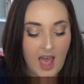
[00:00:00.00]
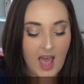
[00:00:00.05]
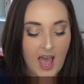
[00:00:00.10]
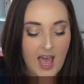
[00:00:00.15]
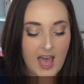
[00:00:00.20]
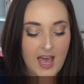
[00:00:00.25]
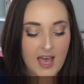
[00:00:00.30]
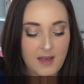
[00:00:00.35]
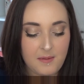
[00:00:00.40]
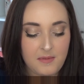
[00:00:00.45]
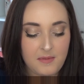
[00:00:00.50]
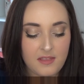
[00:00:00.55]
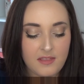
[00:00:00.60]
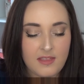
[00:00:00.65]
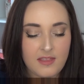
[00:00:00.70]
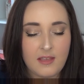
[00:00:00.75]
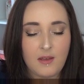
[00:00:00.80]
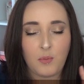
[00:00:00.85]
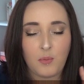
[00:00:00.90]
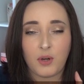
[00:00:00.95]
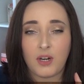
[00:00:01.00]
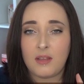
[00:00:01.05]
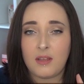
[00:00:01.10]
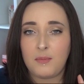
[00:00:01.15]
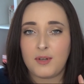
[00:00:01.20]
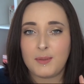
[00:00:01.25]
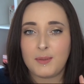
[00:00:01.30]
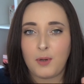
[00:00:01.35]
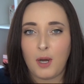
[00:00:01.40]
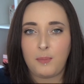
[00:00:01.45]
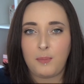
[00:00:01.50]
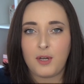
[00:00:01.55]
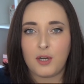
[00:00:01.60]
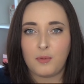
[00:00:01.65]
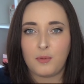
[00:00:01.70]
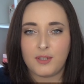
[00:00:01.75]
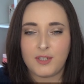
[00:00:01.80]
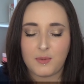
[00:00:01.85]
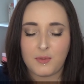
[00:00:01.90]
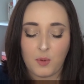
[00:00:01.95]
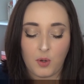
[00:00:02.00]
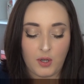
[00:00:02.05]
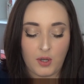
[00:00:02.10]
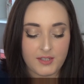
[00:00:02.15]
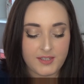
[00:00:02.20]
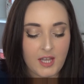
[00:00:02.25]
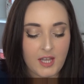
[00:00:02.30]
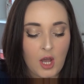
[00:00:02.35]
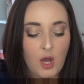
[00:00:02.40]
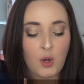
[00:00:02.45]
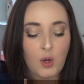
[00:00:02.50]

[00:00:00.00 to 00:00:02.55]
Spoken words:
One of the most popular ones was,